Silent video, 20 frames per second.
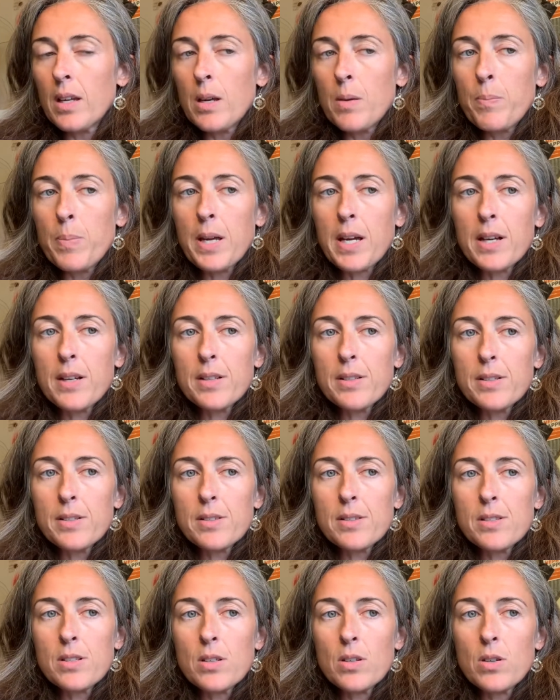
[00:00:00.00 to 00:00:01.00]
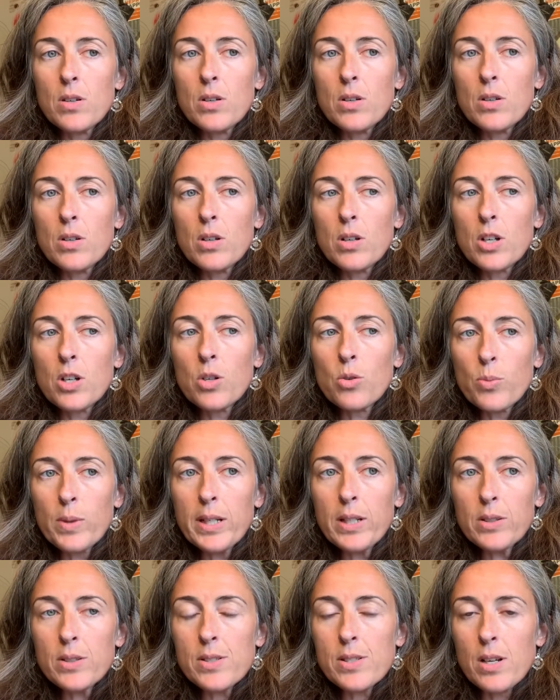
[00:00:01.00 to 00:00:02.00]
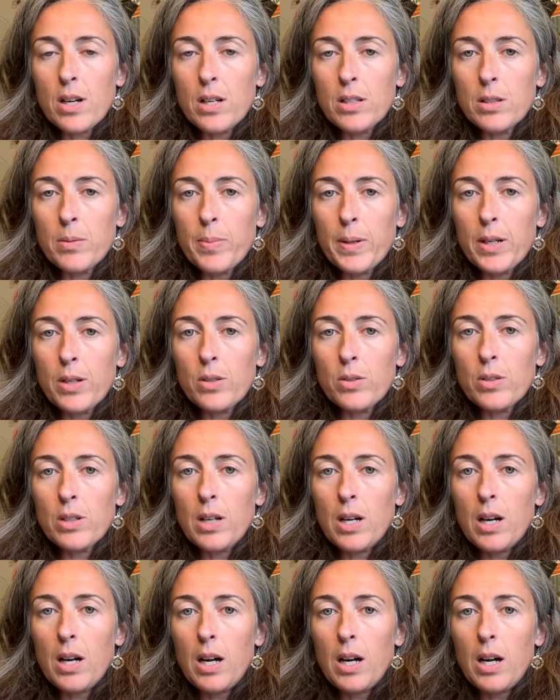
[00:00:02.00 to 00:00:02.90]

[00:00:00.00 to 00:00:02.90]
because career is all about